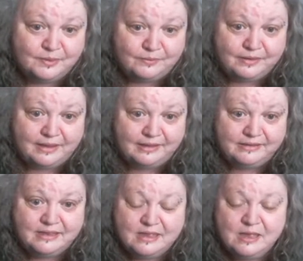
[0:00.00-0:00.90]

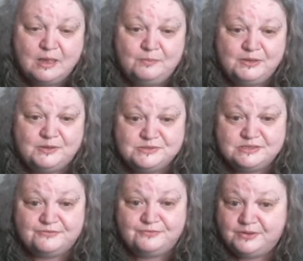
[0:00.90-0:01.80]
okay, because
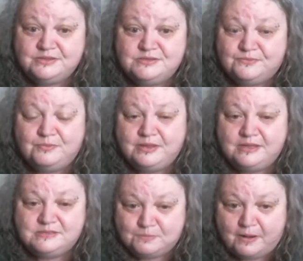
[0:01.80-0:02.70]
the ferns from the
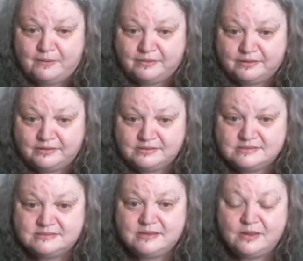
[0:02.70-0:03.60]

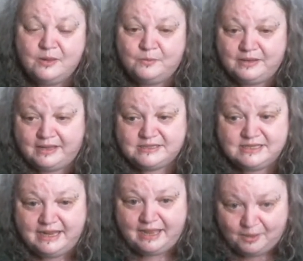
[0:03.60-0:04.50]
asparagus will
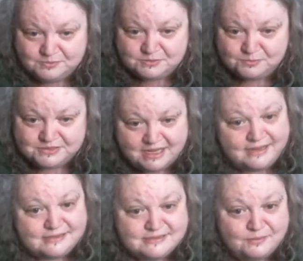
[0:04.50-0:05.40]
actually help to
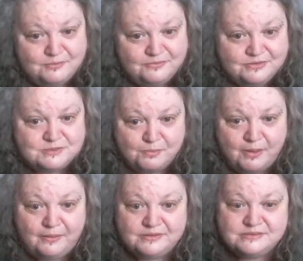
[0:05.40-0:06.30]
protect some of the
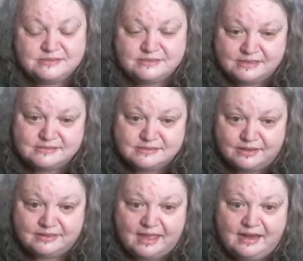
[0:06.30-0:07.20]
tomatoes and things
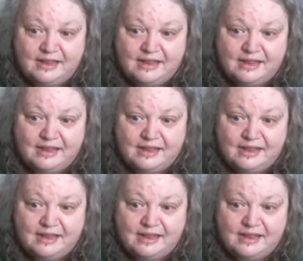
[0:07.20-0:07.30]
like that,